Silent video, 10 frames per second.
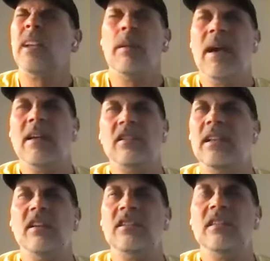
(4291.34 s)

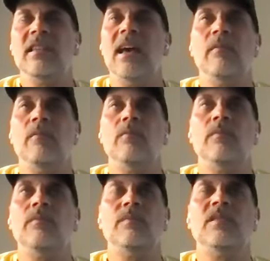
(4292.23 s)
imagination that
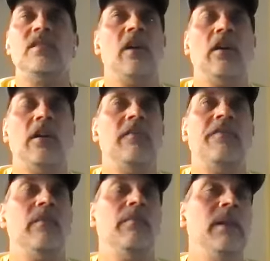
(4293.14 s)
started
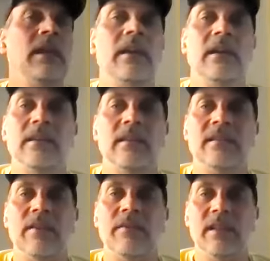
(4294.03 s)
for me in the
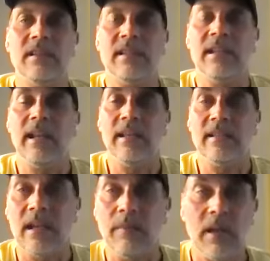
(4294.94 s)
70s and 80s.
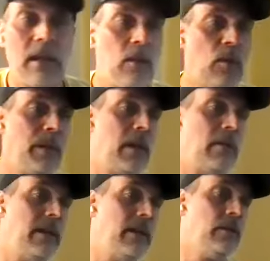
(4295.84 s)
I've got a low
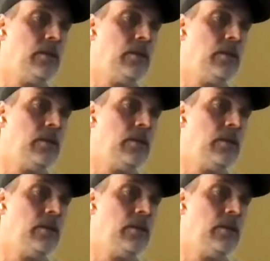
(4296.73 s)
battery.